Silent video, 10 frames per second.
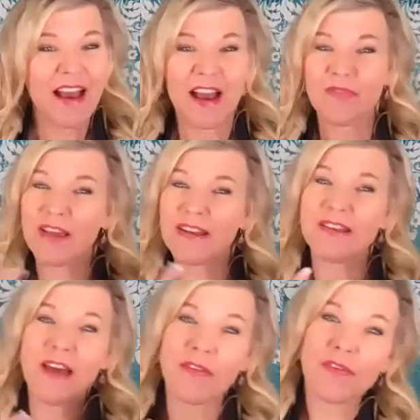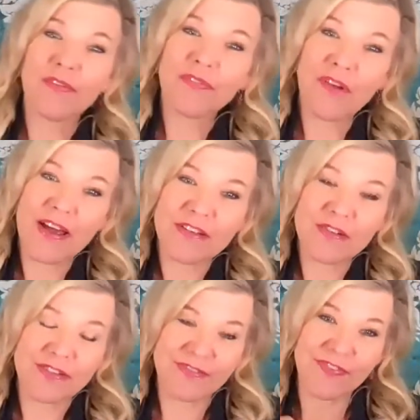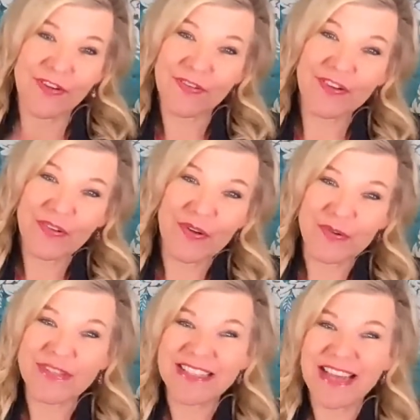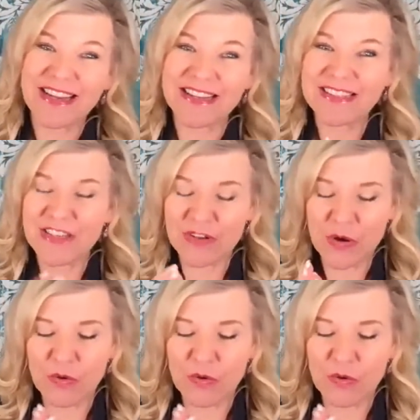I've got another friend who's very close and, you know,